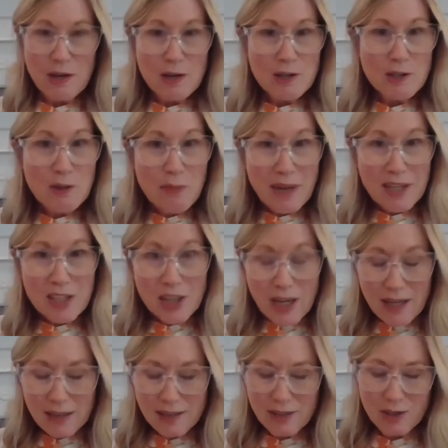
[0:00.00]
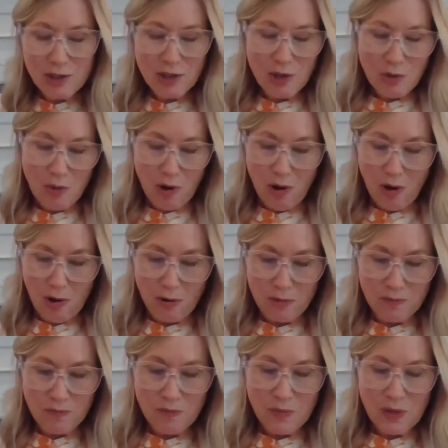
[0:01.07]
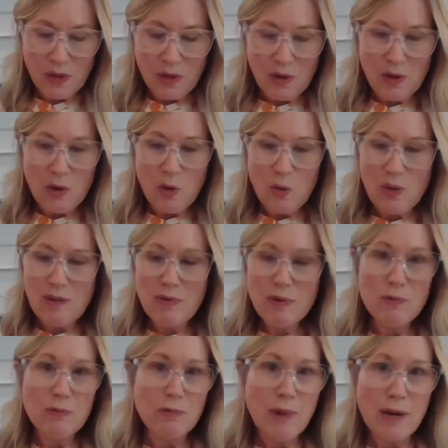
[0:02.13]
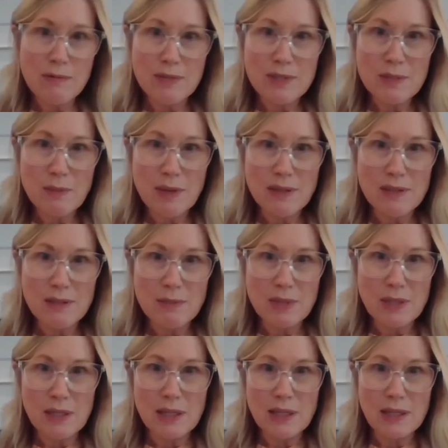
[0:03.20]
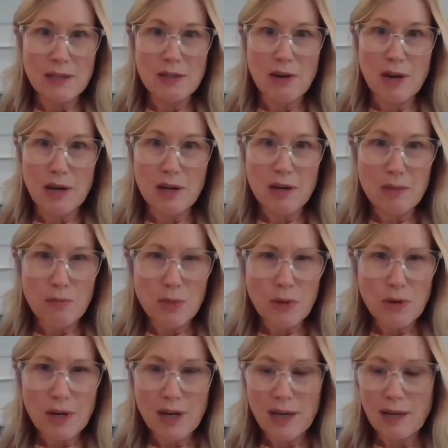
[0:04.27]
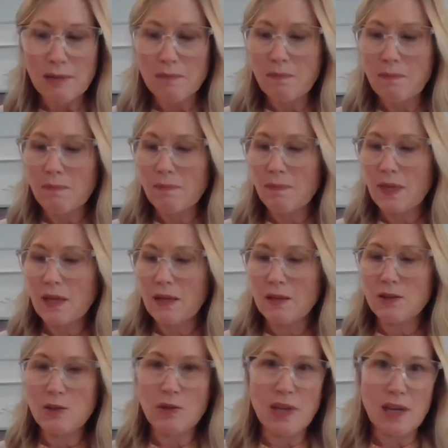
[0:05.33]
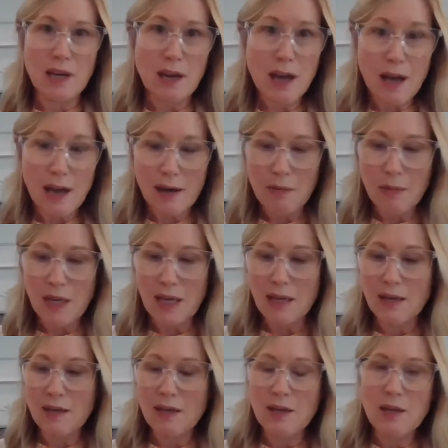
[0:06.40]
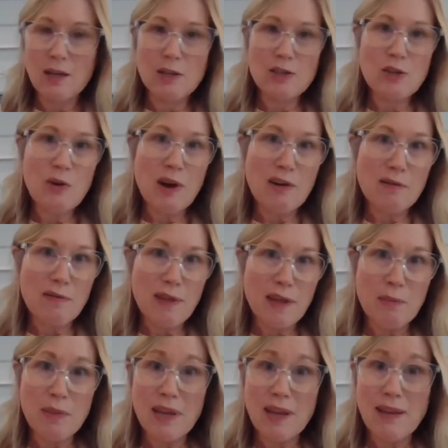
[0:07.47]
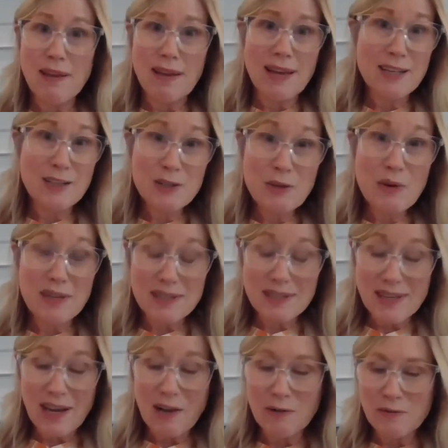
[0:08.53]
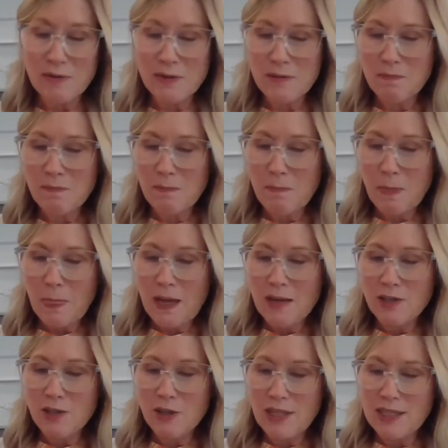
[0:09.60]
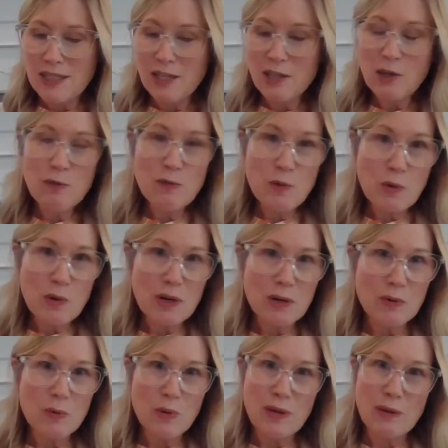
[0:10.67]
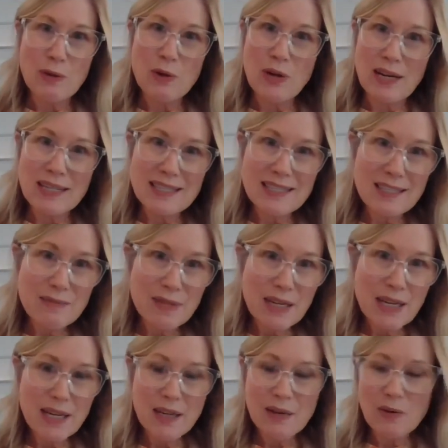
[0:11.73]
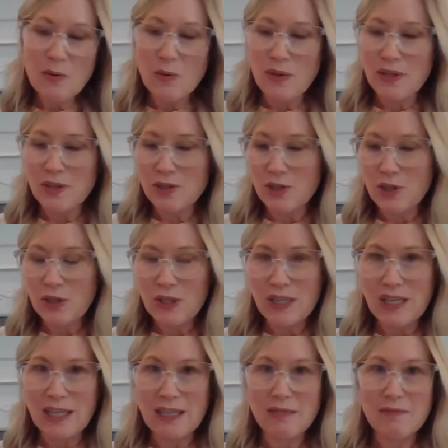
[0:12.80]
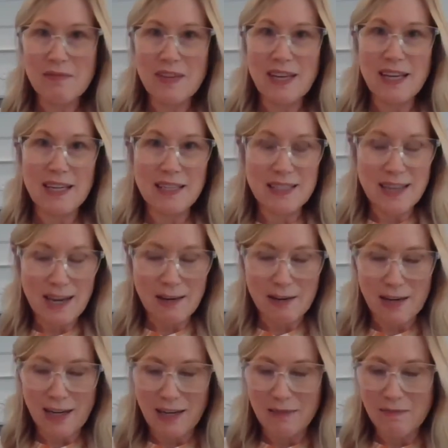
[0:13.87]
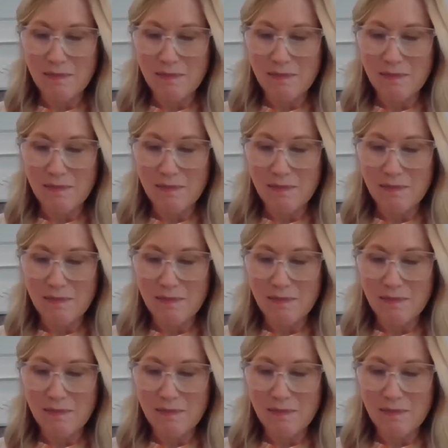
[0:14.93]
So my challenge to you all, we have a great responsibility to our community, to the economy, to our family, and to ourselves, to continue forward with creativity, with agility, and integrity.